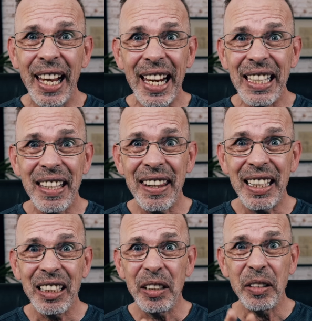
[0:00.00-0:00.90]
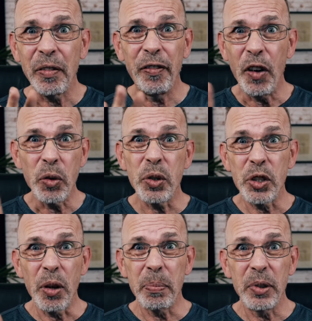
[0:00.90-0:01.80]
anything
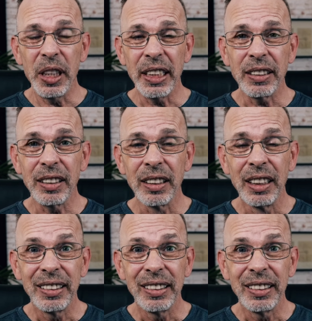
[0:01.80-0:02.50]
Photoshop related.